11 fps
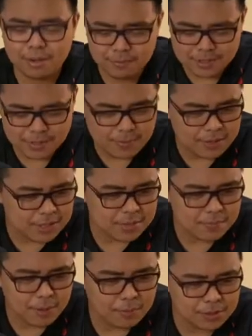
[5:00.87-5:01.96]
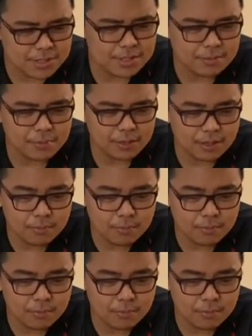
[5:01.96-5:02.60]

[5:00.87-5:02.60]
Ano ibig sabihin ng spam? What does it mean?